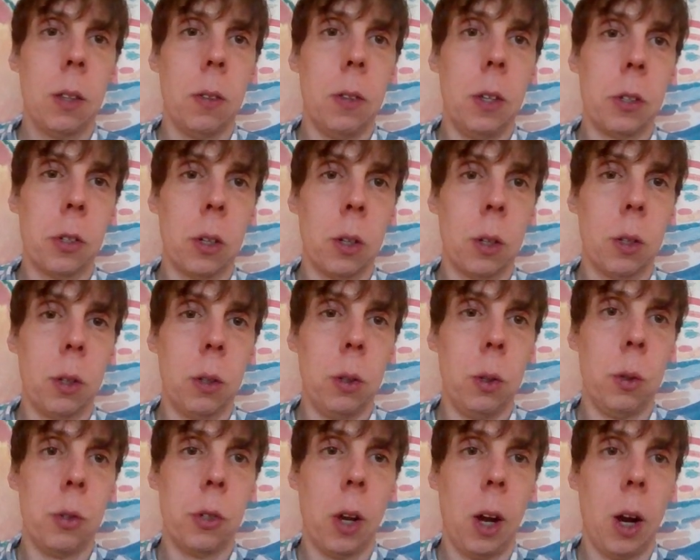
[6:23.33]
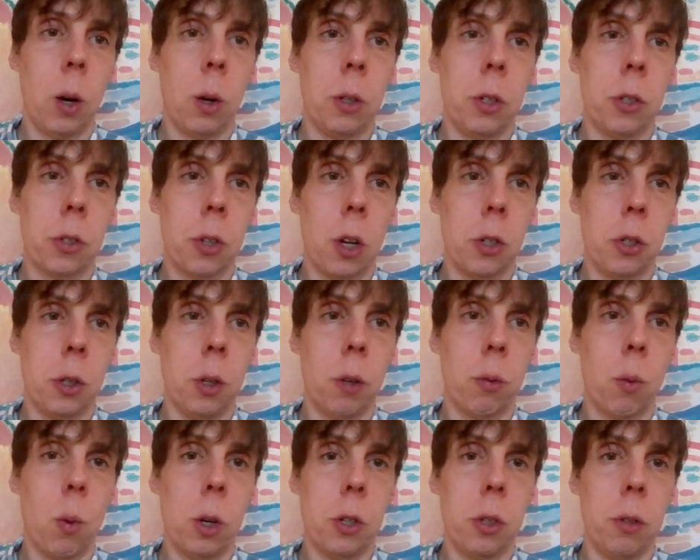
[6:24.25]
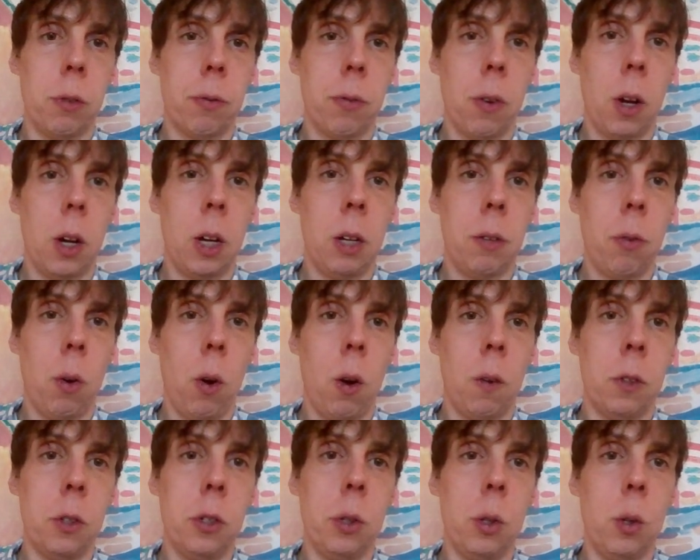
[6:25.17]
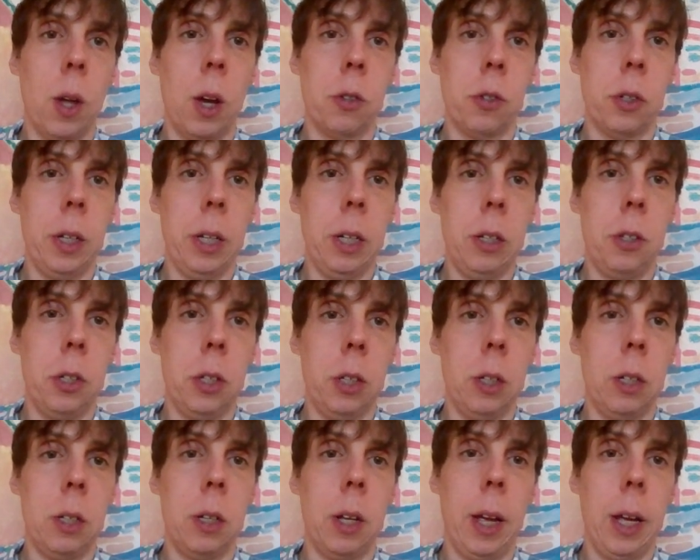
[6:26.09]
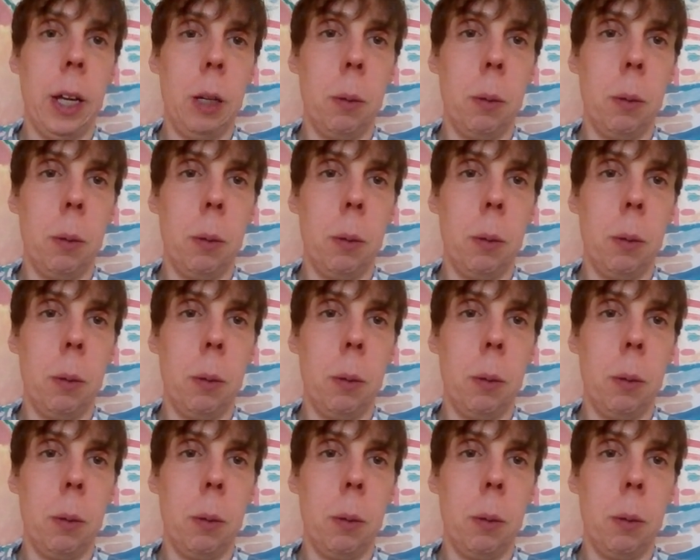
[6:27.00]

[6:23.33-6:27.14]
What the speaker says: This concludes our discussion of question 5 on the 2018